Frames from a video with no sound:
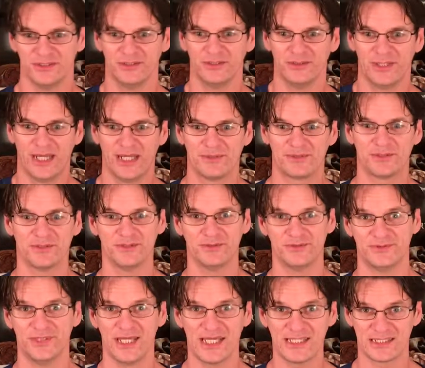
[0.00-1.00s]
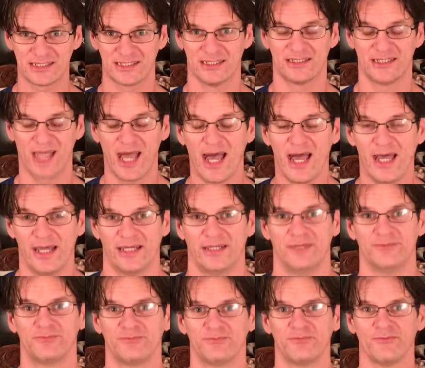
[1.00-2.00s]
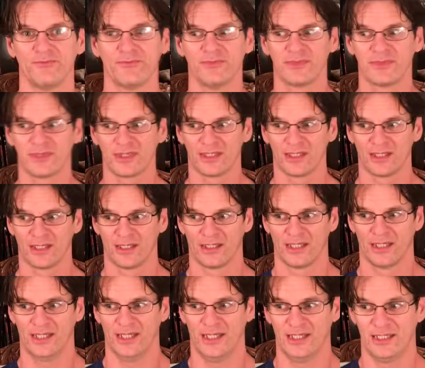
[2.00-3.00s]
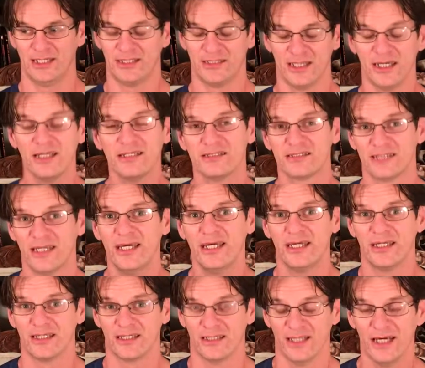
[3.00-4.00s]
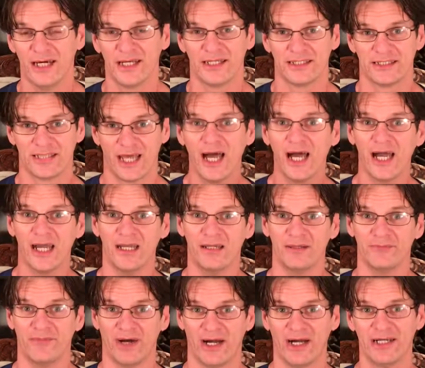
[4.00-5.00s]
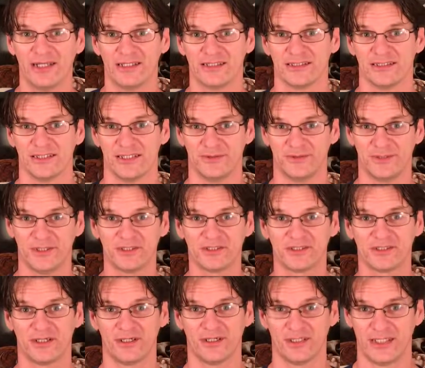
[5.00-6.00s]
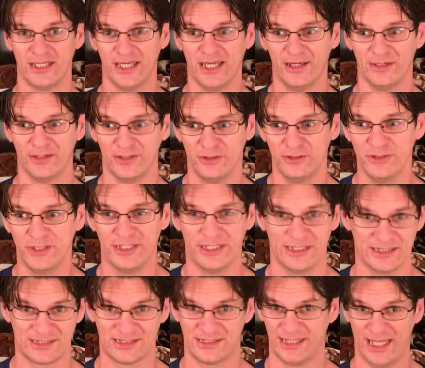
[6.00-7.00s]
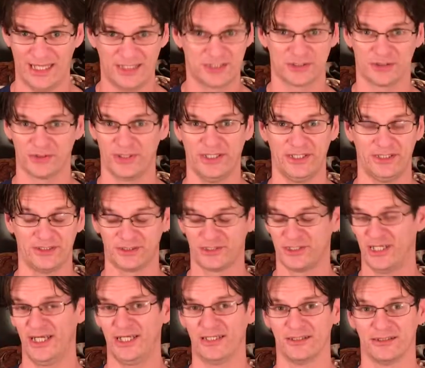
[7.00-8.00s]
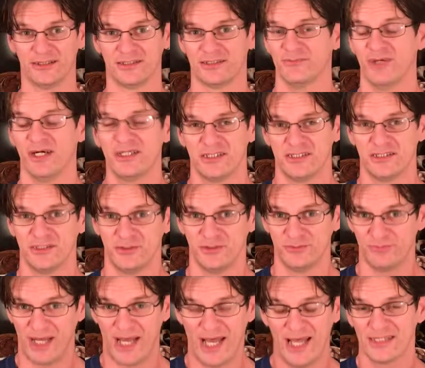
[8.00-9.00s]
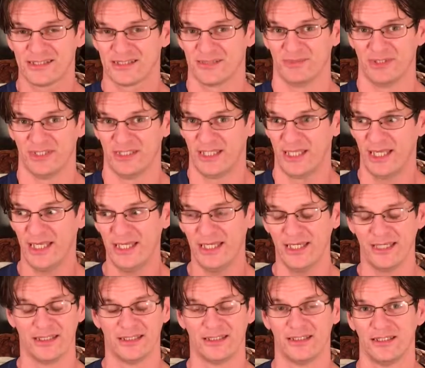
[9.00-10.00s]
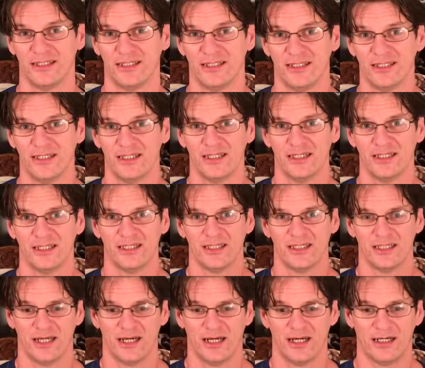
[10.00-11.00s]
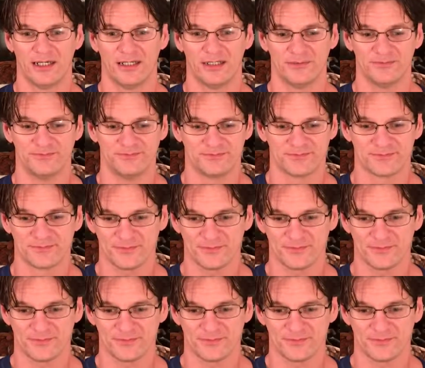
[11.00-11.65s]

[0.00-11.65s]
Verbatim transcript: you have to invest the time and it does take a lot of time honestly if you're starting out you need to saturate your channel as much as you possibly can um,